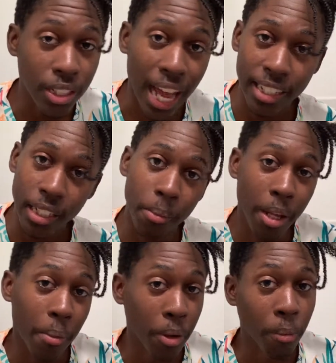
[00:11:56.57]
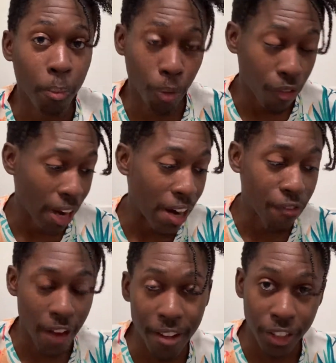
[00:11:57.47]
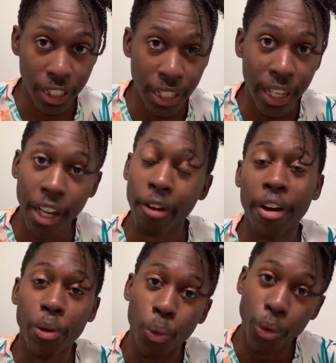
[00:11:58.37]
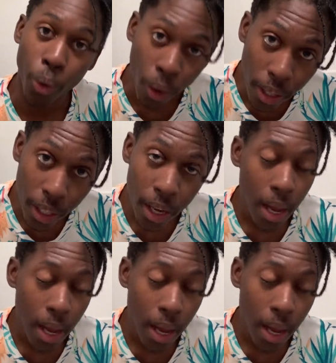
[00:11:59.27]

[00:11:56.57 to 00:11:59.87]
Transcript: to actually be able to provide 5G here in New York.